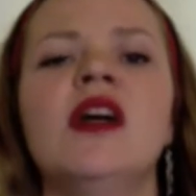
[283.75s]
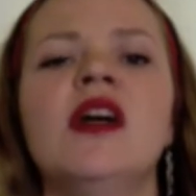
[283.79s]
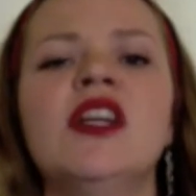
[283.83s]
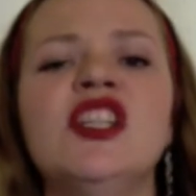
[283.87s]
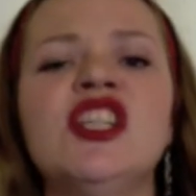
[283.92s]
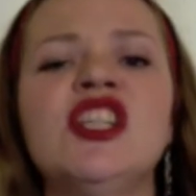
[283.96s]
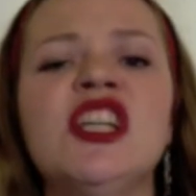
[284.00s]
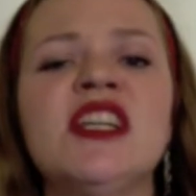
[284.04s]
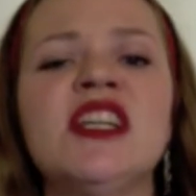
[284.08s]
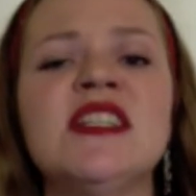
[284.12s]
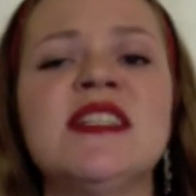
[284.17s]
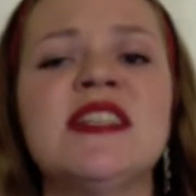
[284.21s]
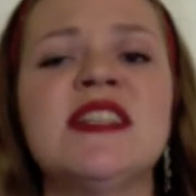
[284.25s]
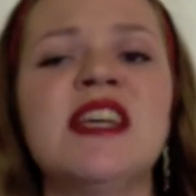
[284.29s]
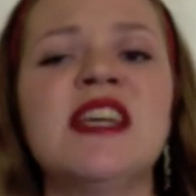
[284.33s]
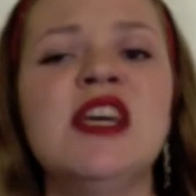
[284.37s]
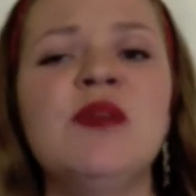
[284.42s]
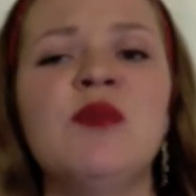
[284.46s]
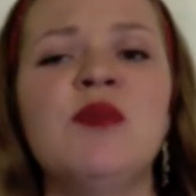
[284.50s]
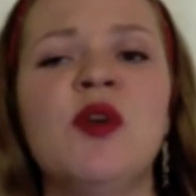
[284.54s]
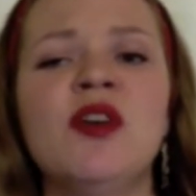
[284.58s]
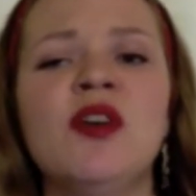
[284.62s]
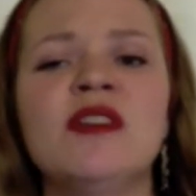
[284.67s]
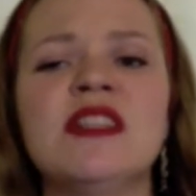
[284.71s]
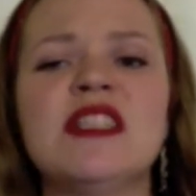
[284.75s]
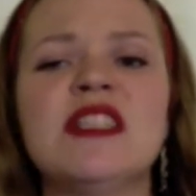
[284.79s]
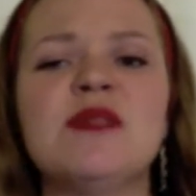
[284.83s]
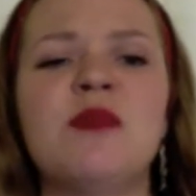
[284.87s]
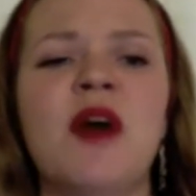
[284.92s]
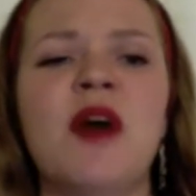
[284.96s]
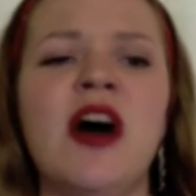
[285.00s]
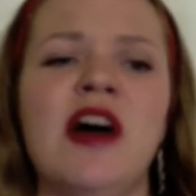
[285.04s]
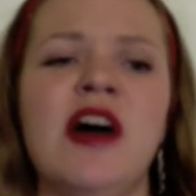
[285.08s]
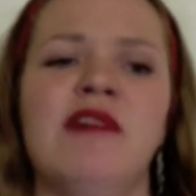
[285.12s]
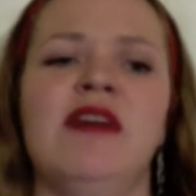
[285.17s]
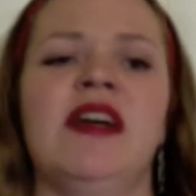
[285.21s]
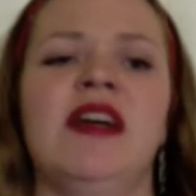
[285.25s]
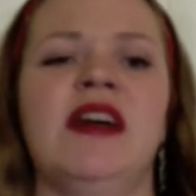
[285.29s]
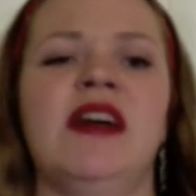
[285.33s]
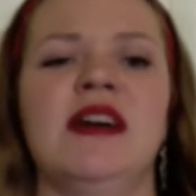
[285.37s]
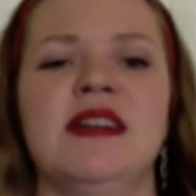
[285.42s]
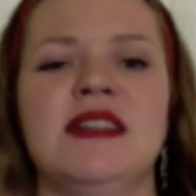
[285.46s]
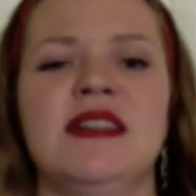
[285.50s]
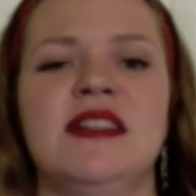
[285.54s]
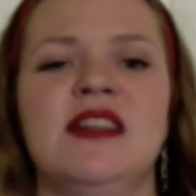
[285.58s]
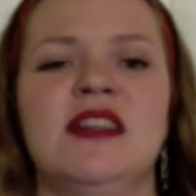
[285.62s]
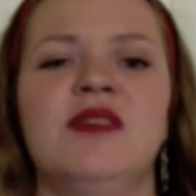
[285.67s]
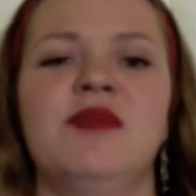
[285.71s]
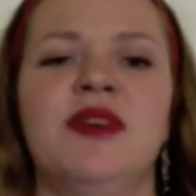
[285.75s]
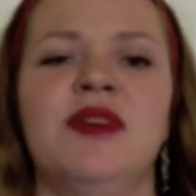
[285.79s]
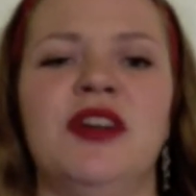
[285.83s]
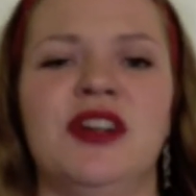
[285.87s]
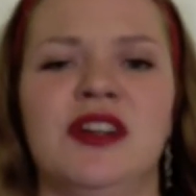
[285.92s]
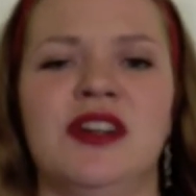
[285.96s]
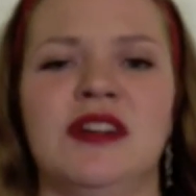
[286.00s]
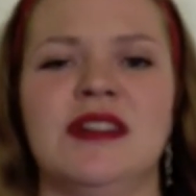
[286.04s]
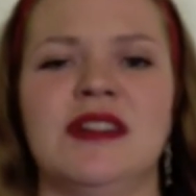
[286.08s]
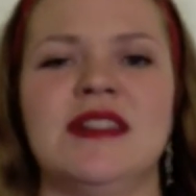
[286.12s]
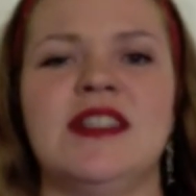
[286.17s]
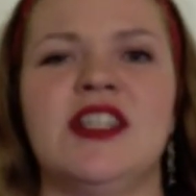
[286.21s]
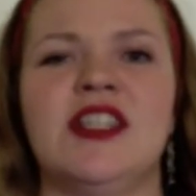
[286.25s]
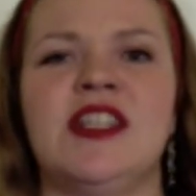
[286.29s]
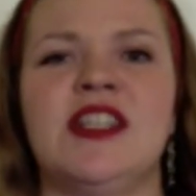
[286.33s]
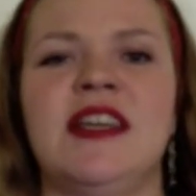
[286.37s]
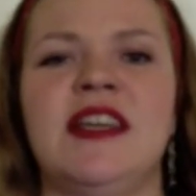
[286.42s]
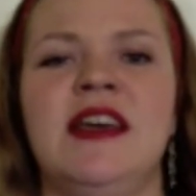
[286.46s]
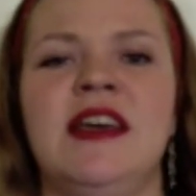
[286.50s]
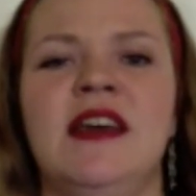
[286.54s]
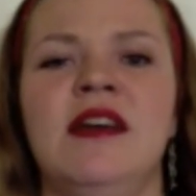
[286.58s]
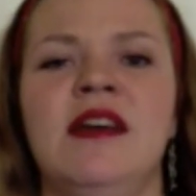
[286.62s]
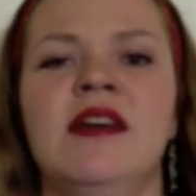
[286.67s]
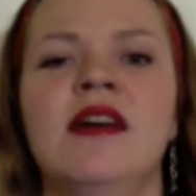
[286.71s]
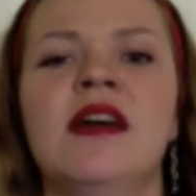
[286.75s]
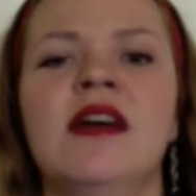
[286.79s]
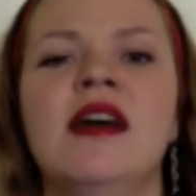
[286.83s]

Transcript: Just keep on smiling, as the Americans say,